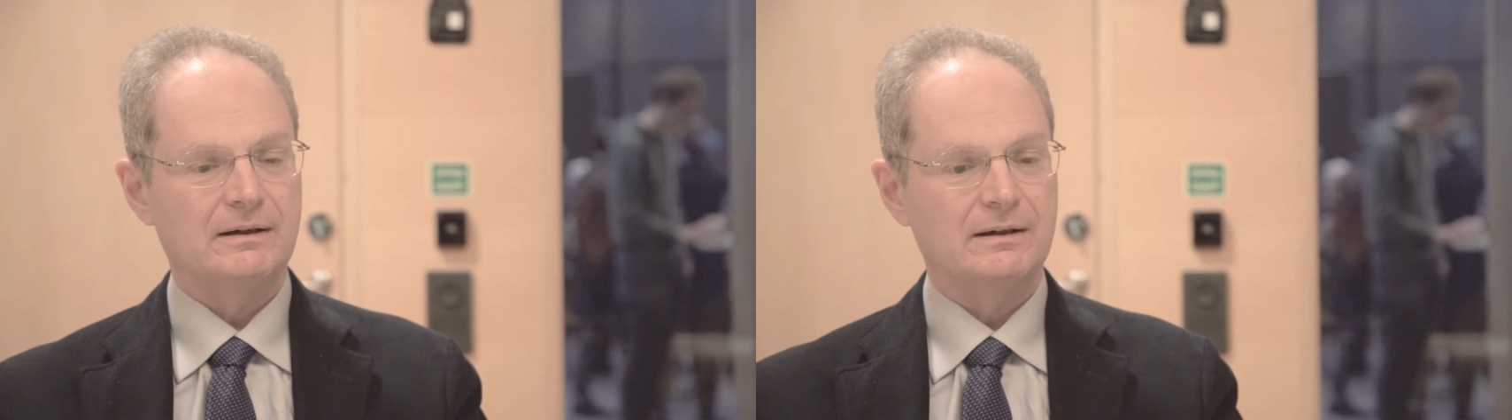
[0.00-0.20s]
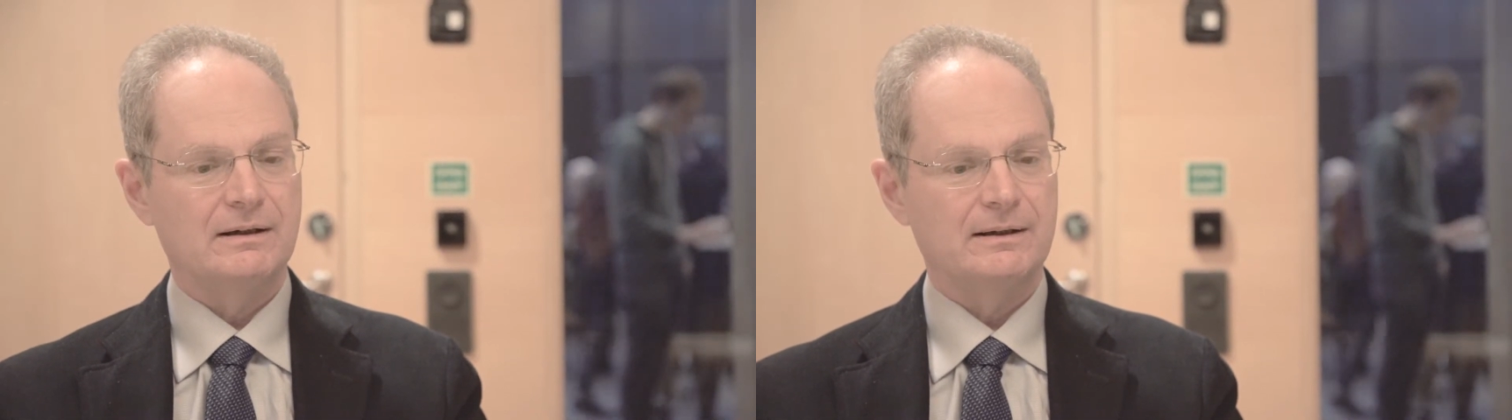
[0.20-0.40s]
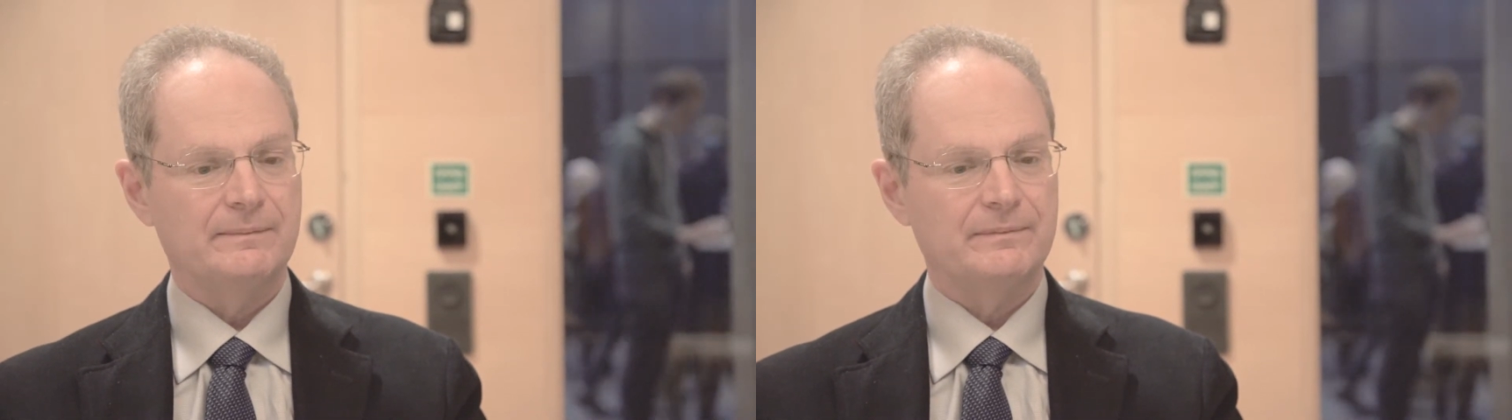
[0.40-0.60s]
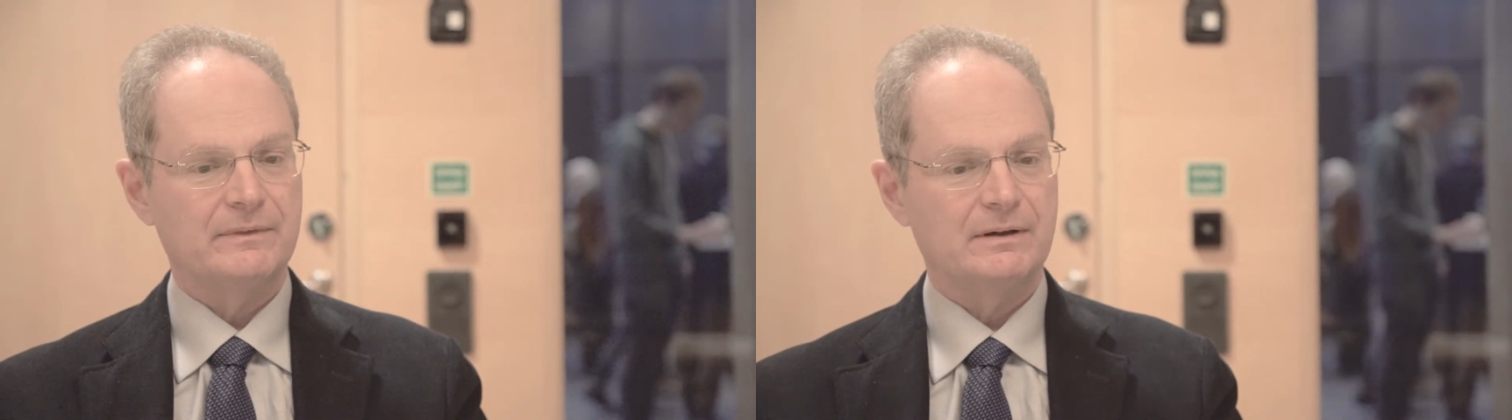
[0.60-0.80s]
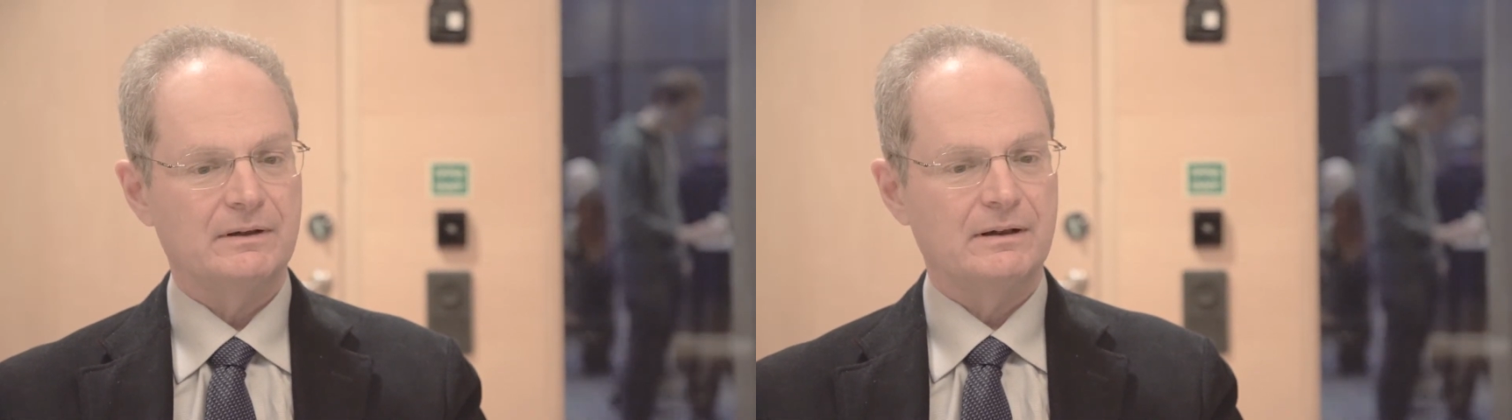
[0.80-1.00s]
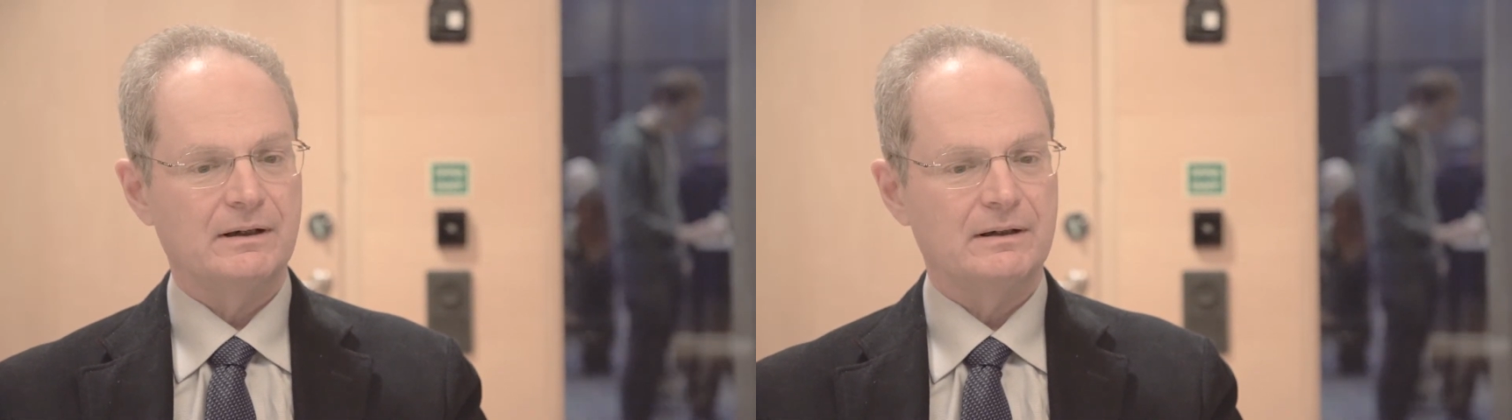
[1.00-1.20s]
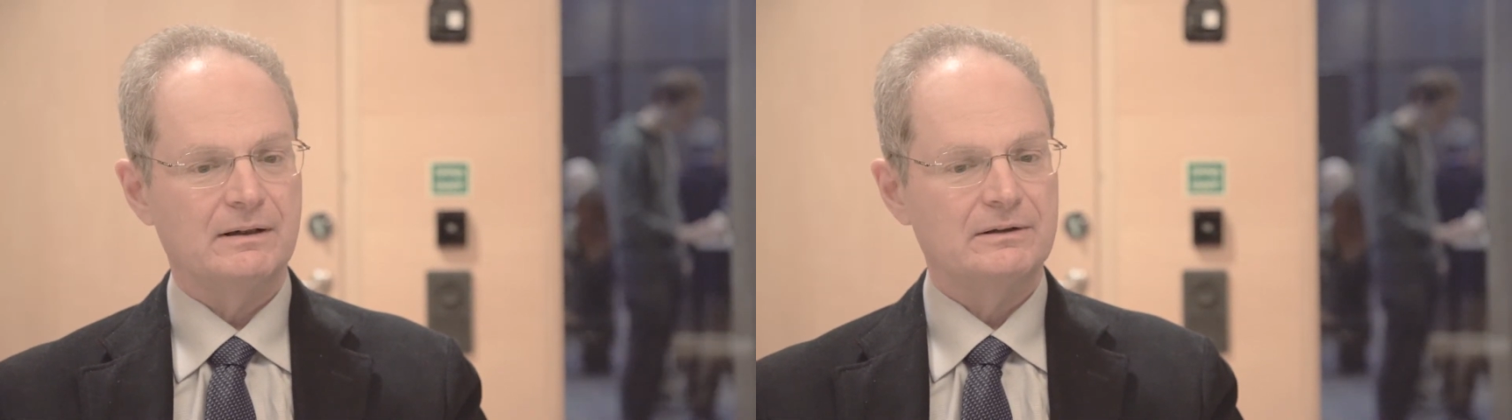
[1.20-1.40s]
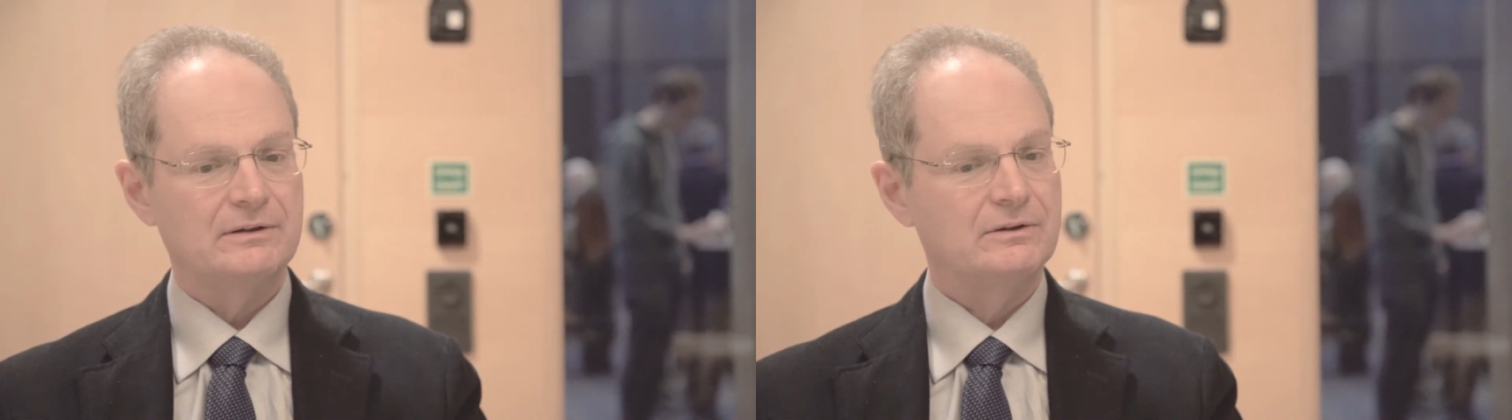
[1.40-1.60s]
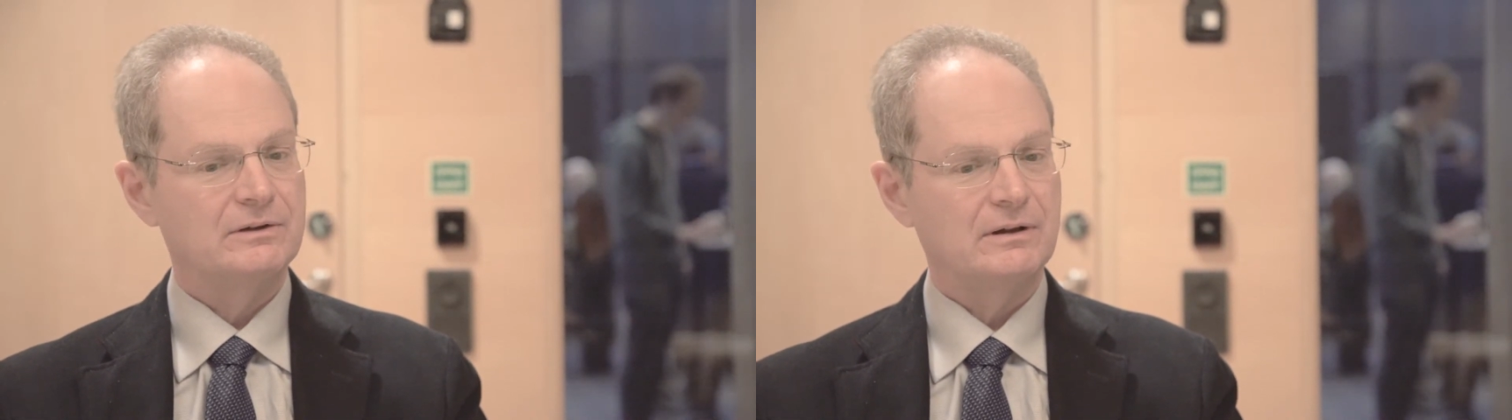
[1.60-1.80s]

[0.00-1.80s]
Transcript: um, you,